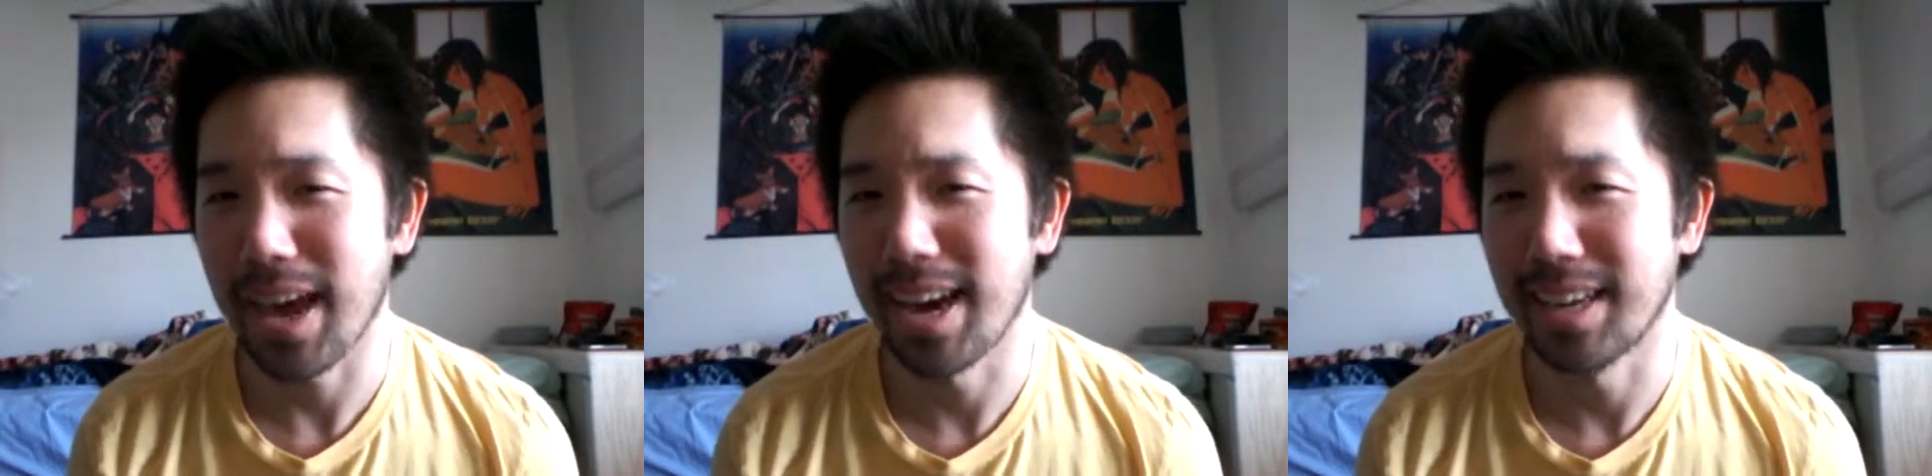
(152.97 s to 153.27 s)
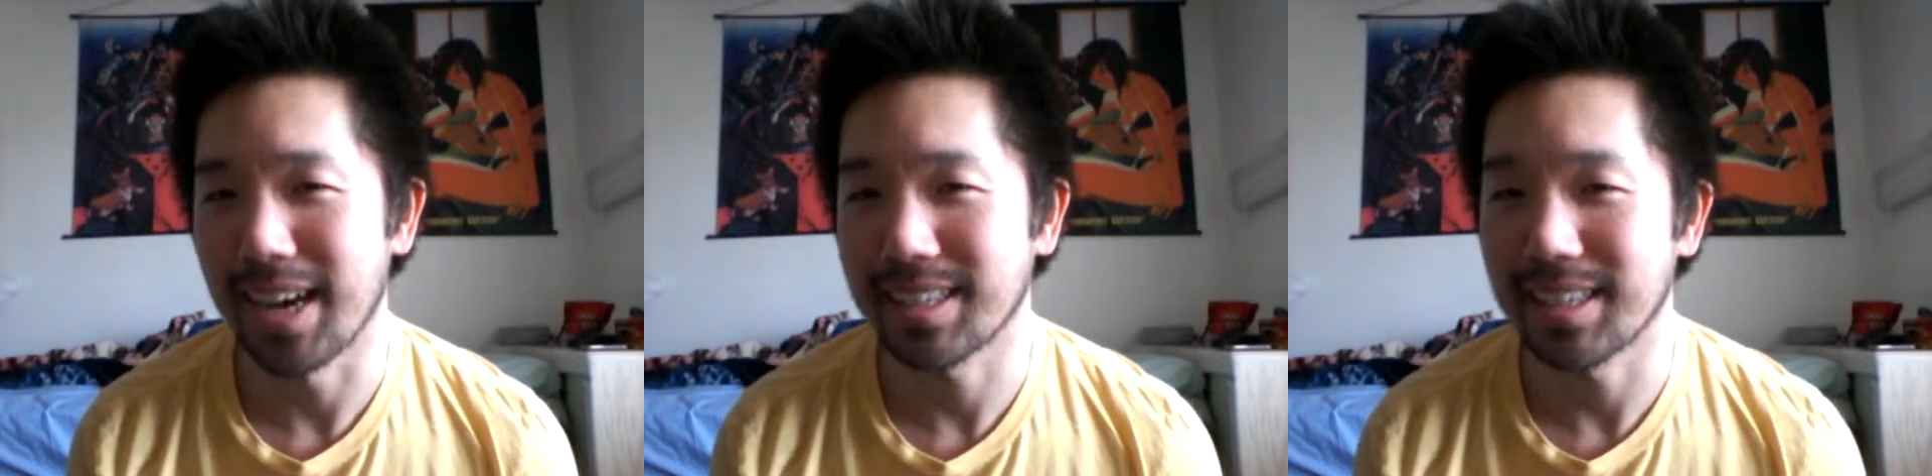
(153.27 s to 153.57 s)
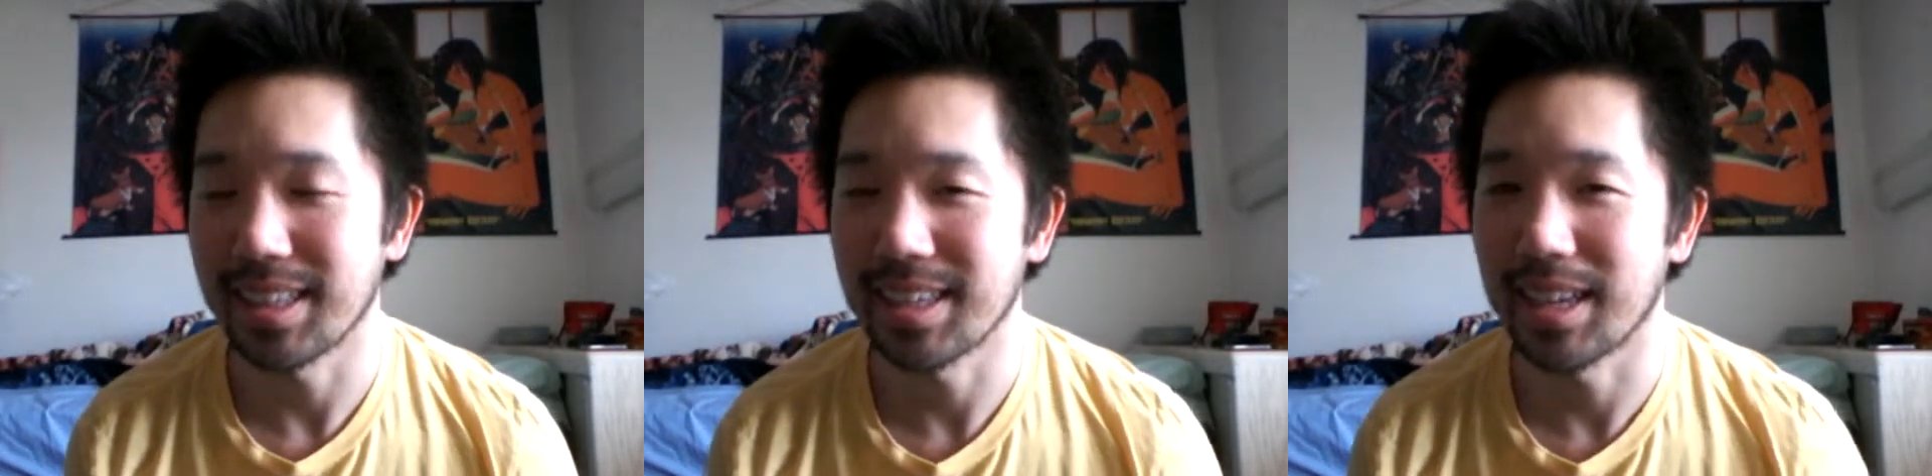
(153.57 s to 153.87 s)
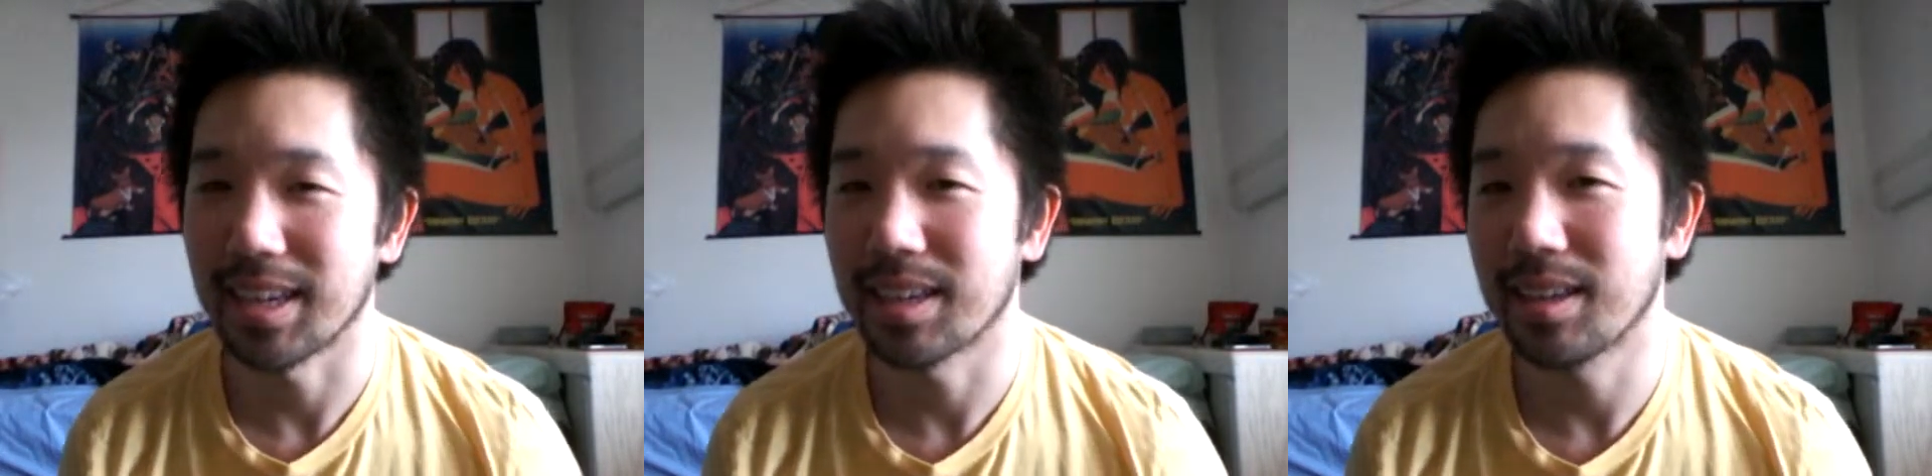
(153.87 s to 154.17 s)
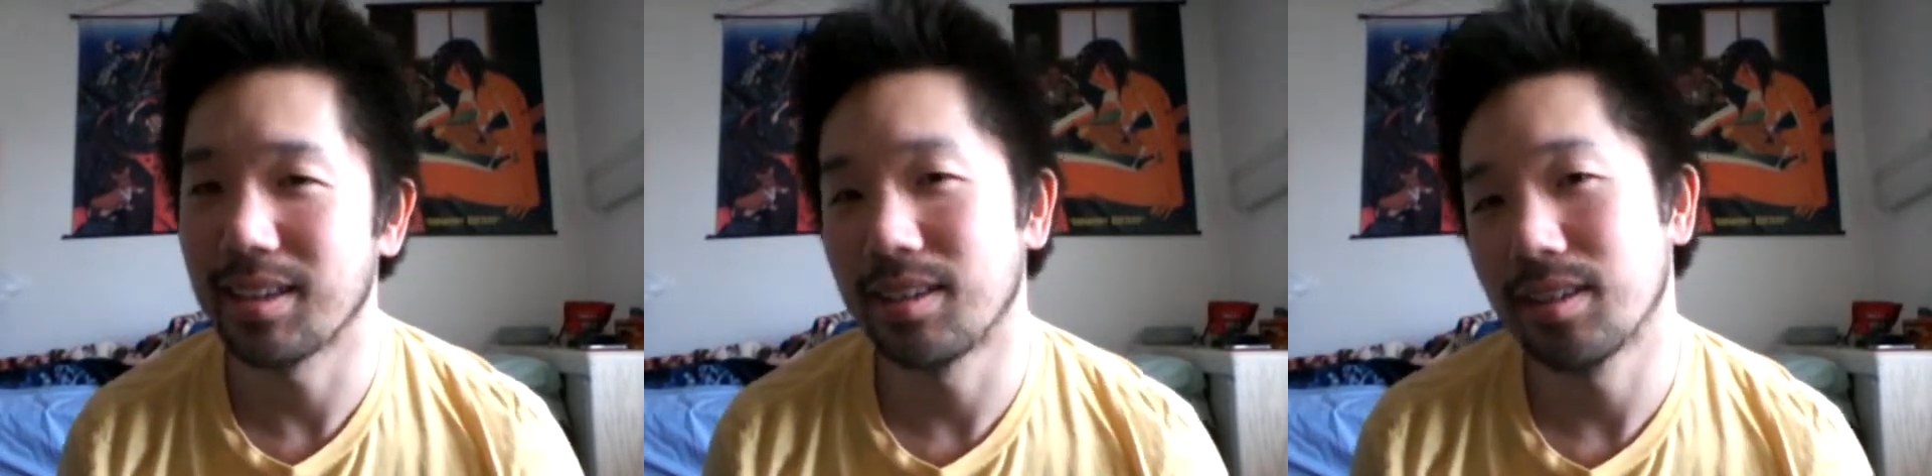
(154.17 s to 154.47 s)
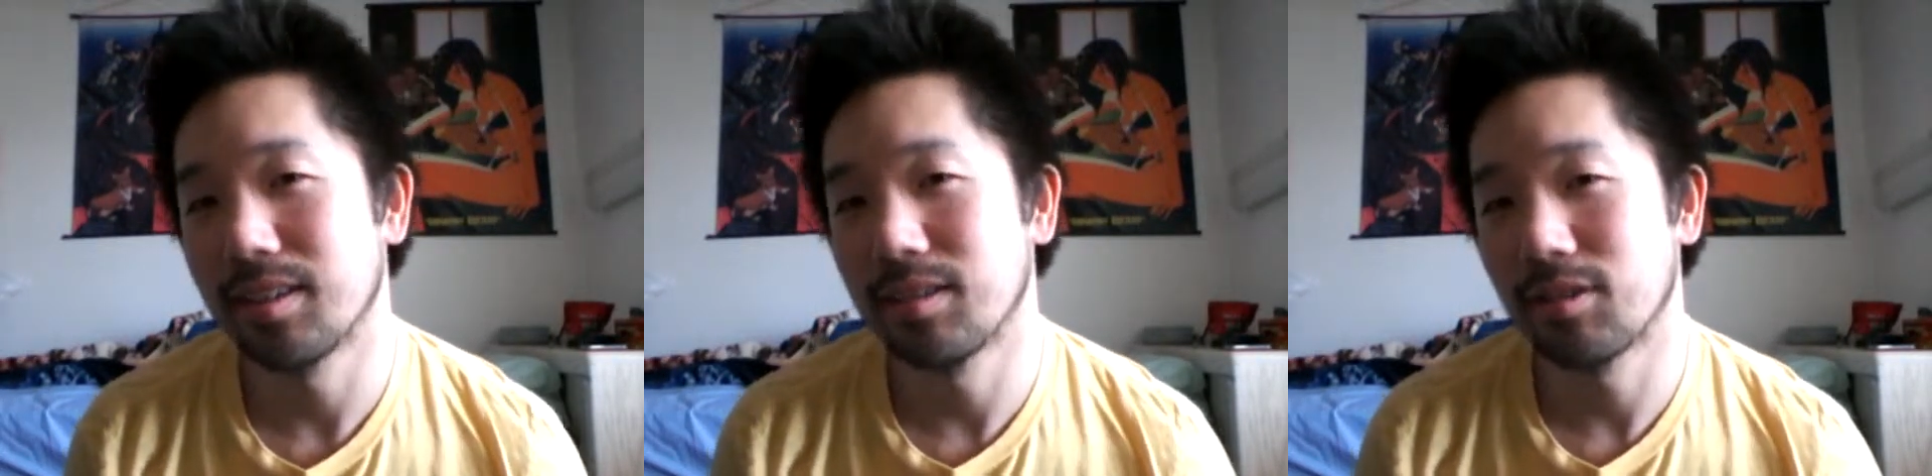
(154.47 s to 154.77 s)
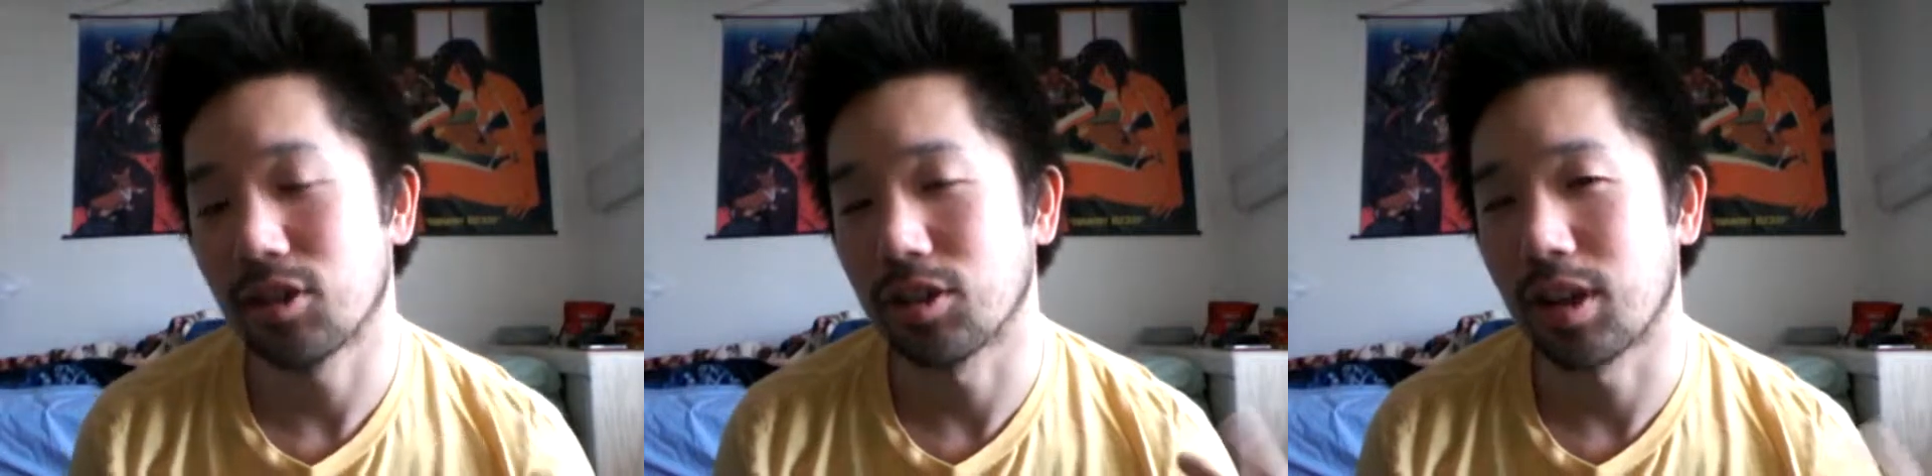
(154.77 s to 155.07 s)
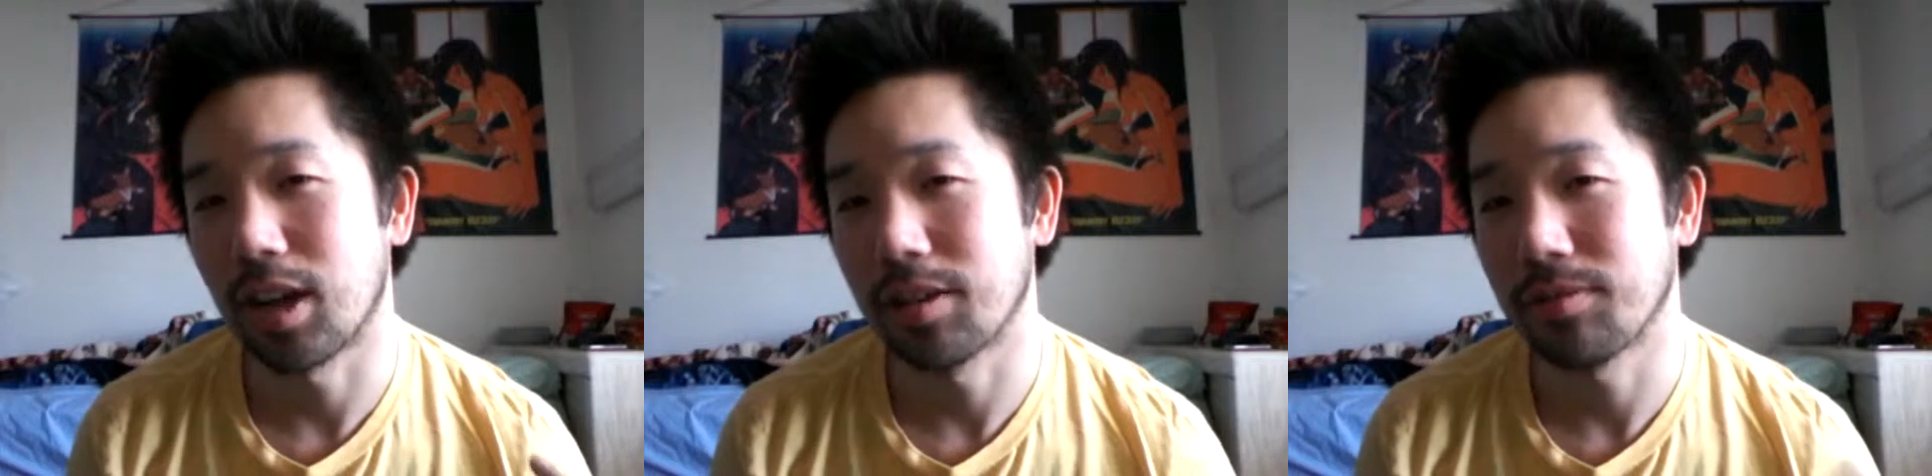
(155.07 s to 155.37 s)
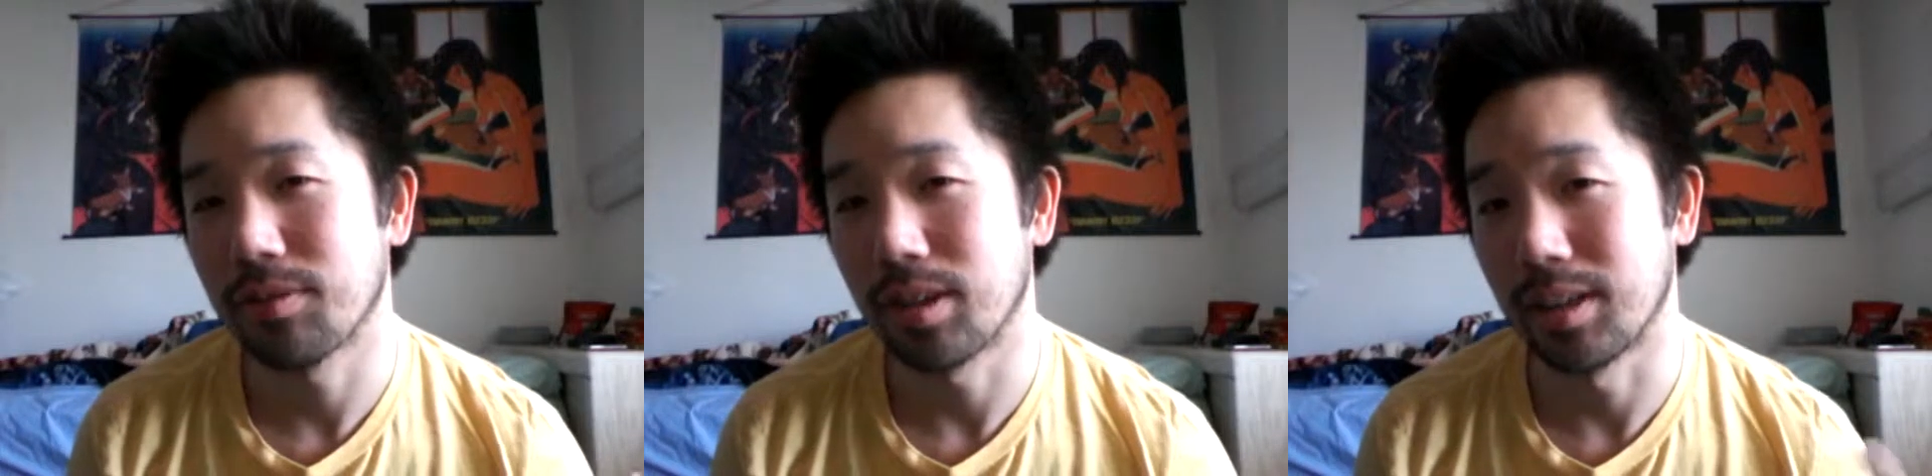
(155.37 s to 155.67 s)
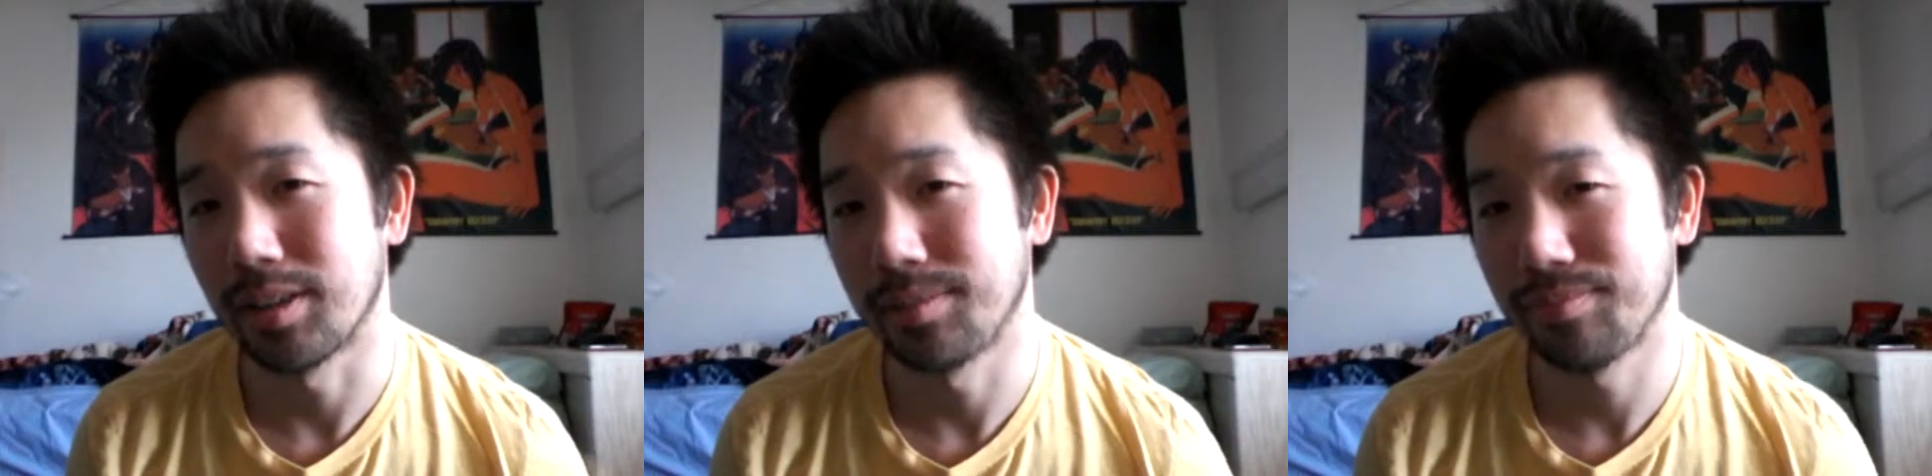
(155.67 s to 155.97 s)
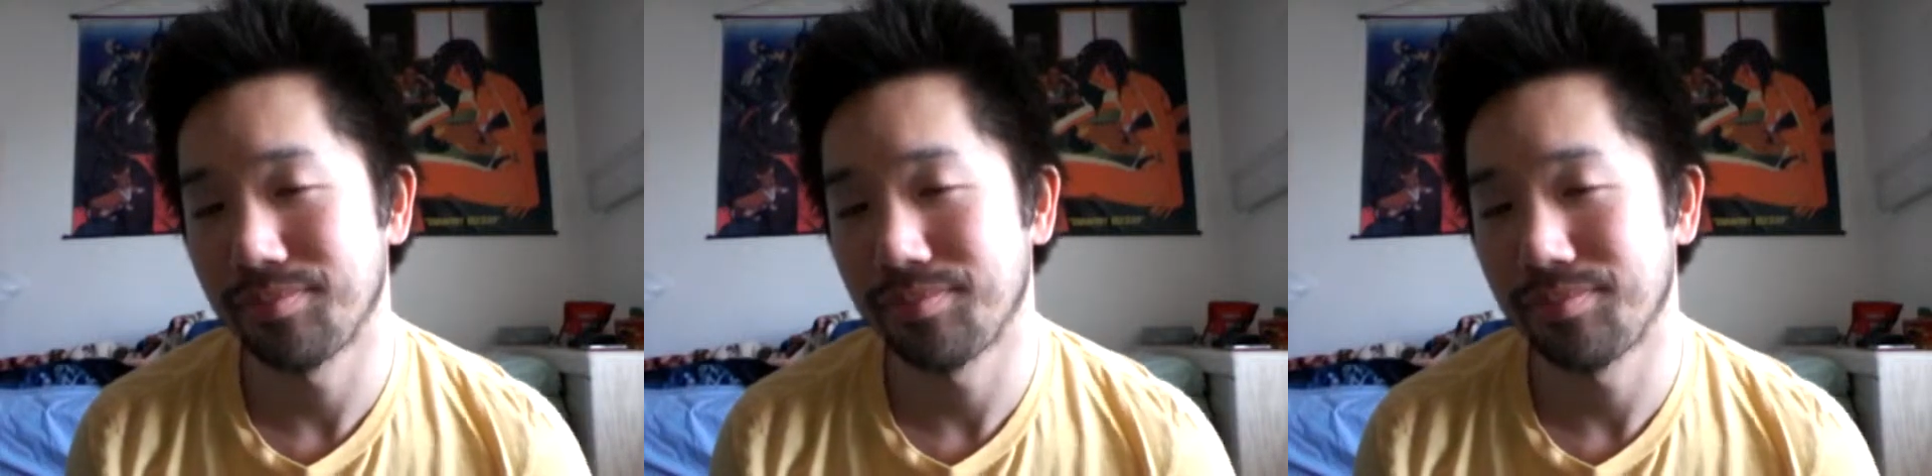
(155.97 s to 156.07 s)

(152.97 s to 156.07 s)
and accidentally like turn off the